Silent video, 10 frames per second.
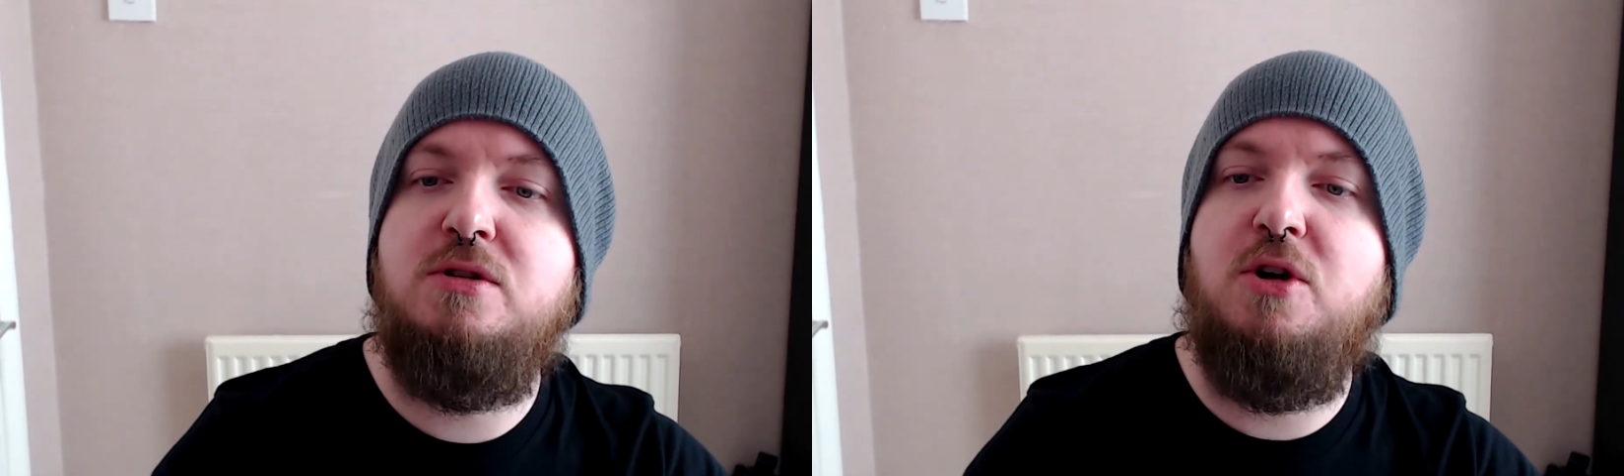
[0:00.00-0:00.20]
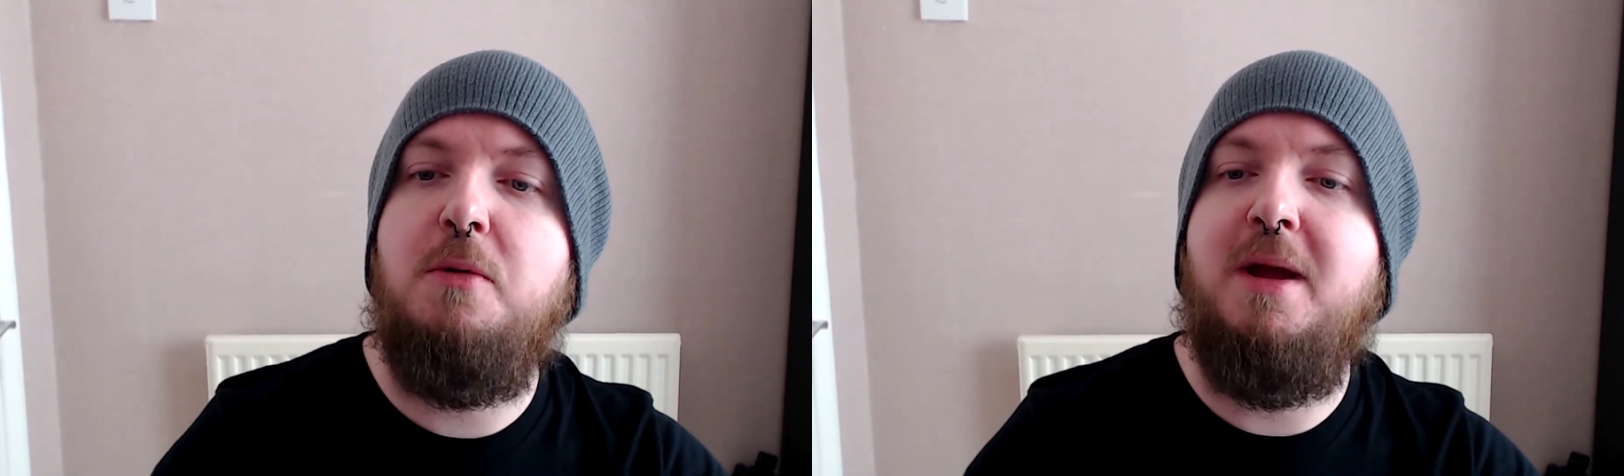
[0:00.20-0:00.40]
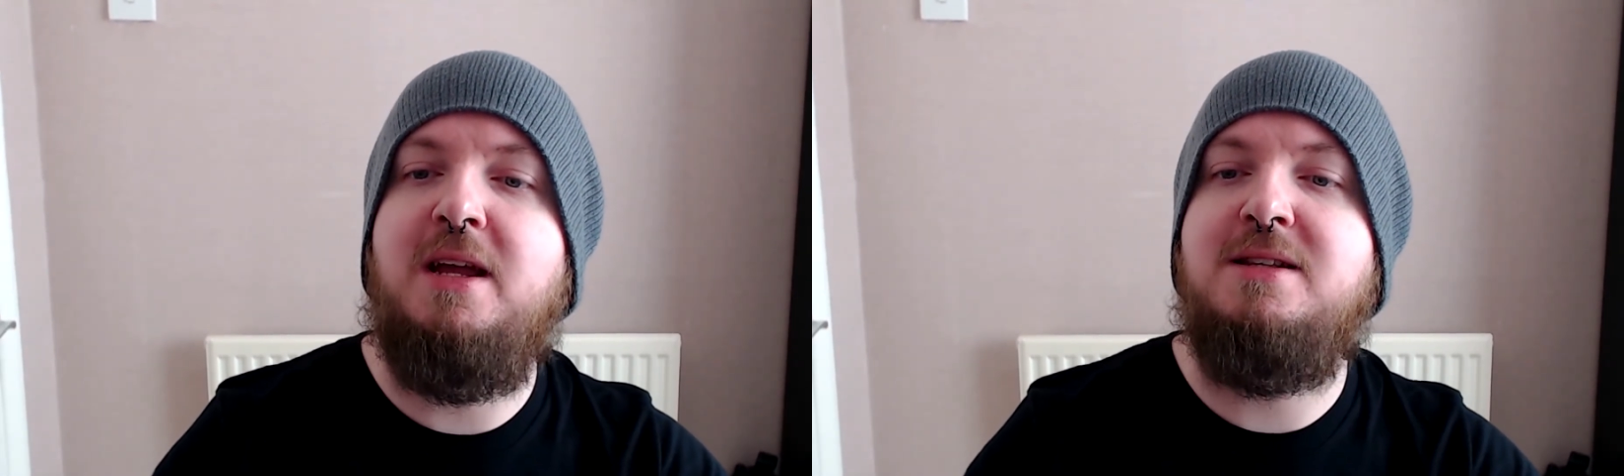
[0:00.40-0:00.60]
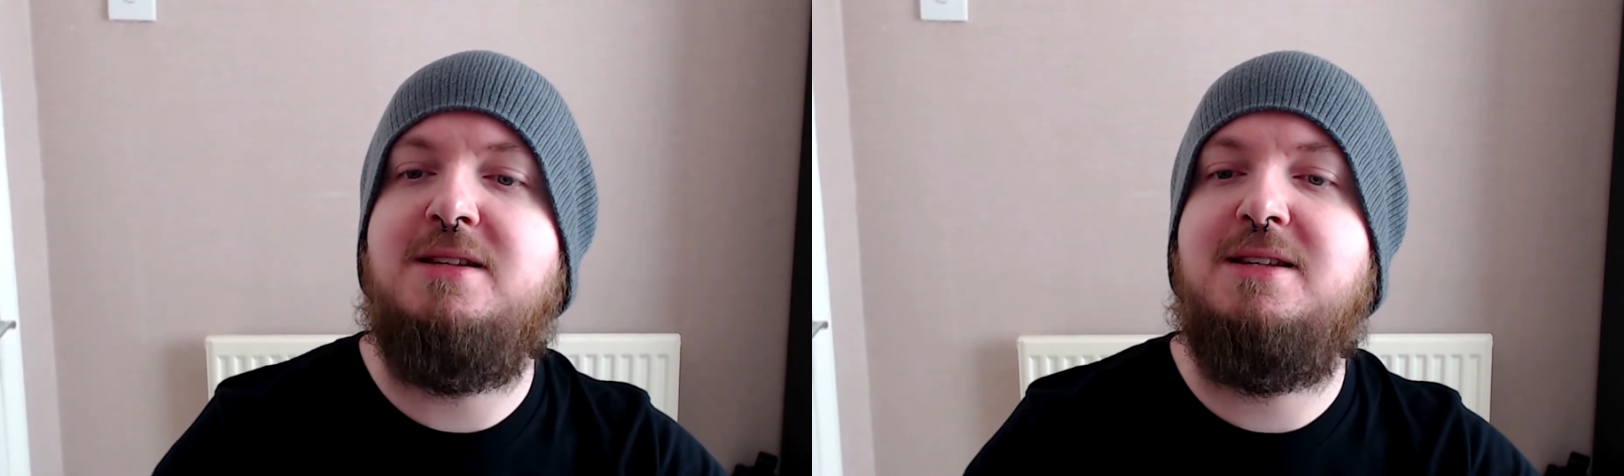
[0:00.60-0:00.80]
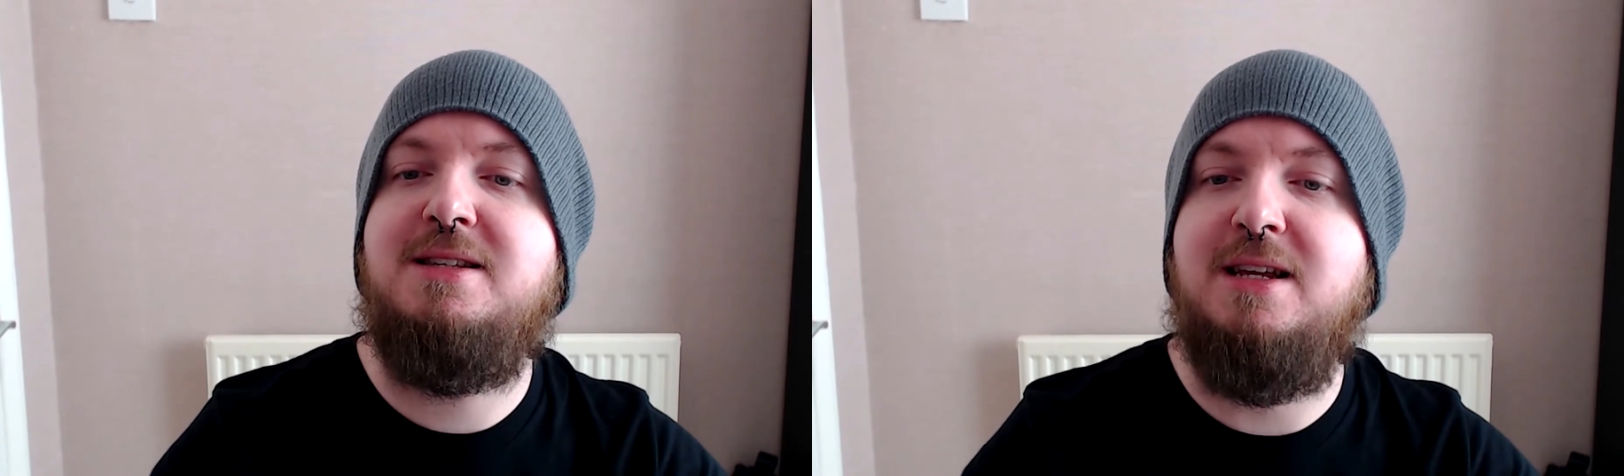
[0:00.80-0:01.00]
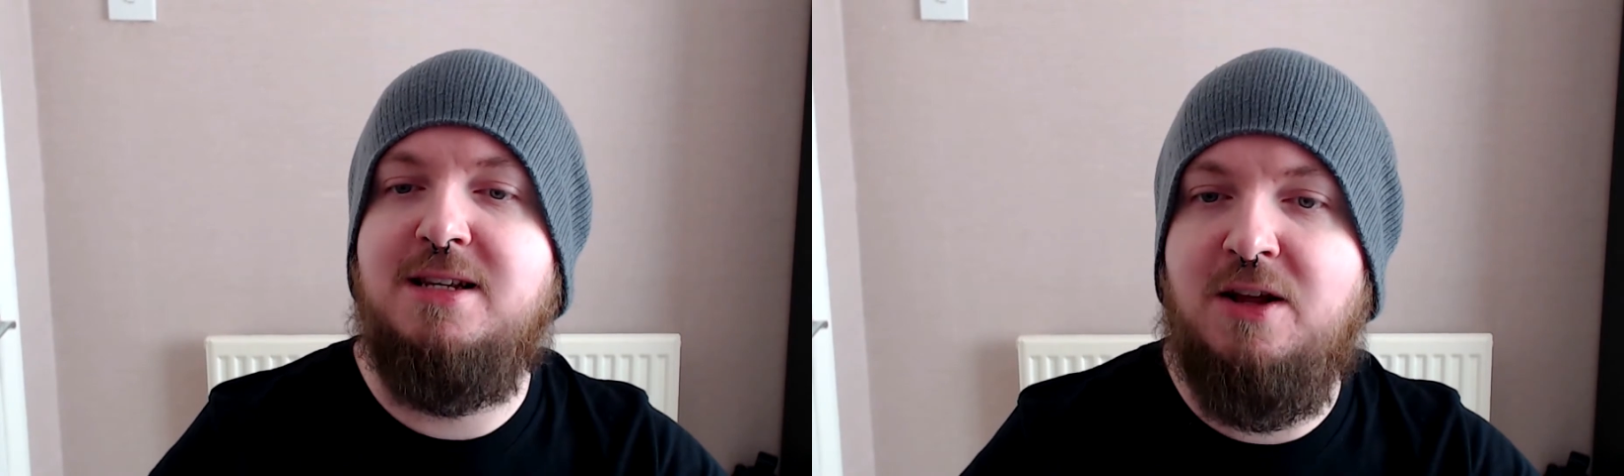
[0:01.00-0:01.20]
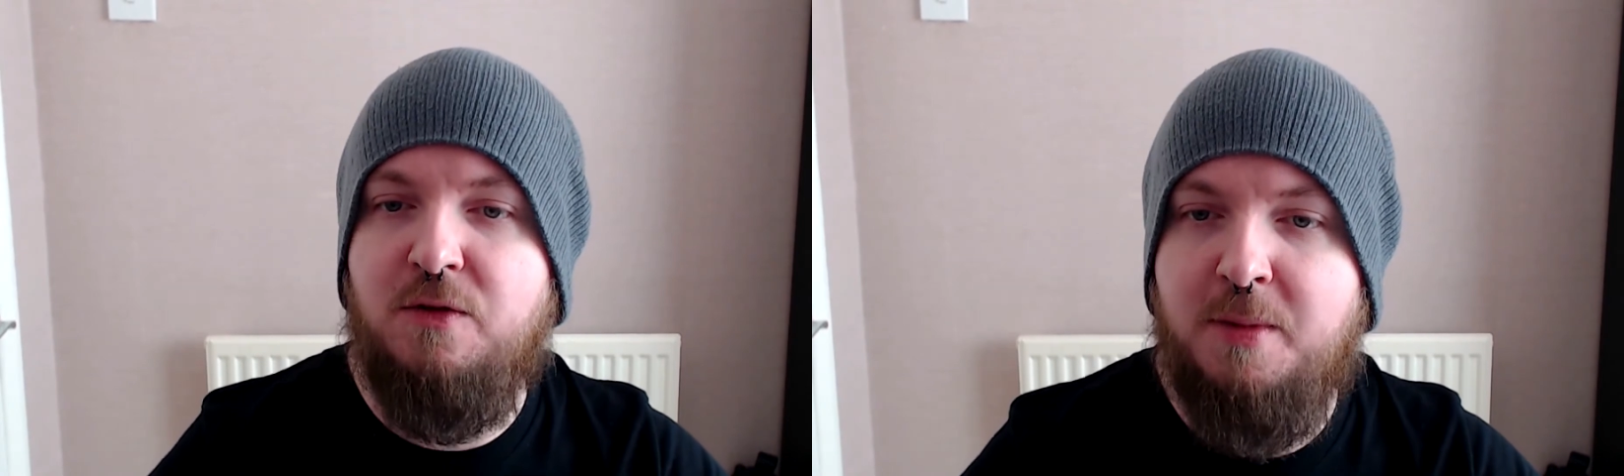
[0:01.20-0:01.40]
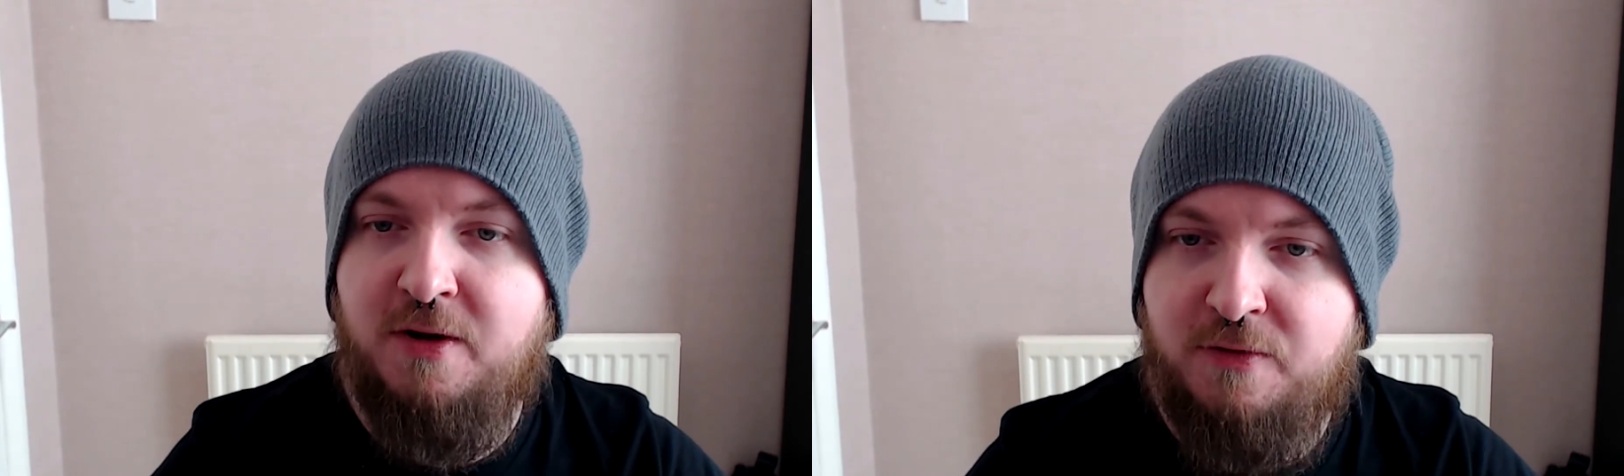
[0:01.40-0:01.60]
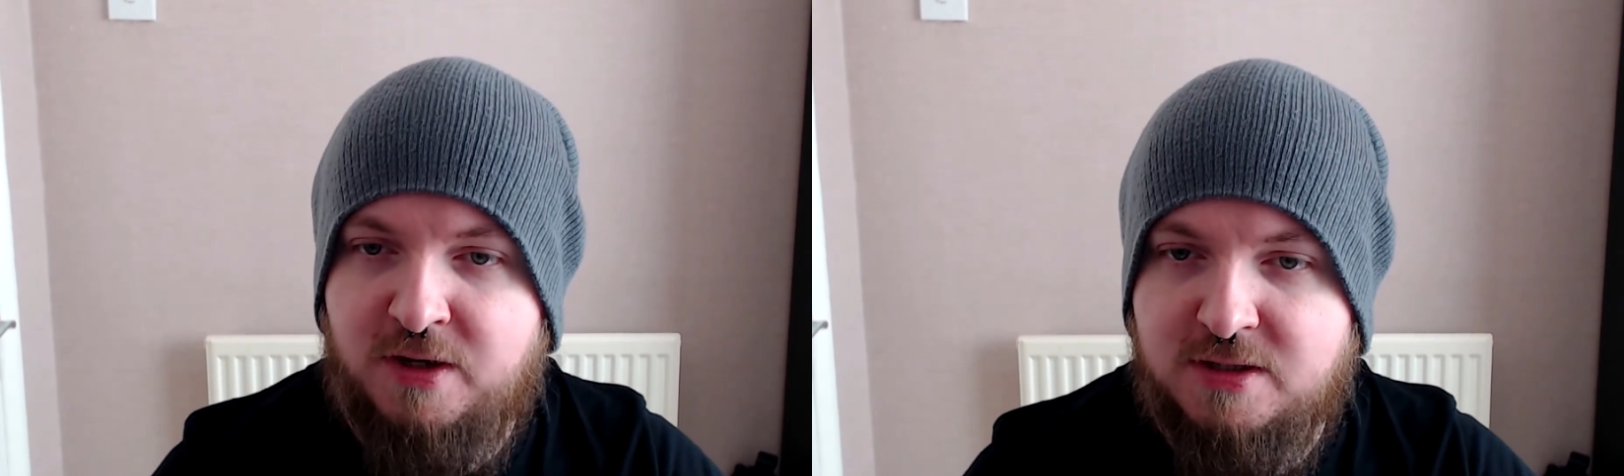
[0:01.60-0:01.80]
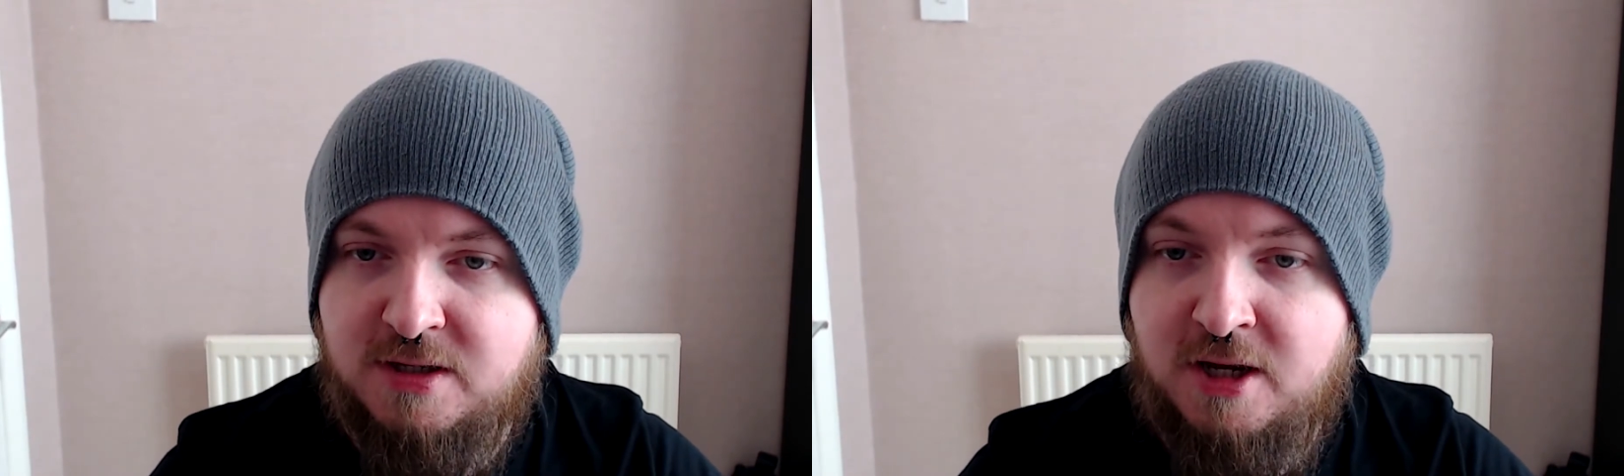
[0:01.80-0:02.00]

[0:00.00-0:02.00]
domain's 6th level benefits.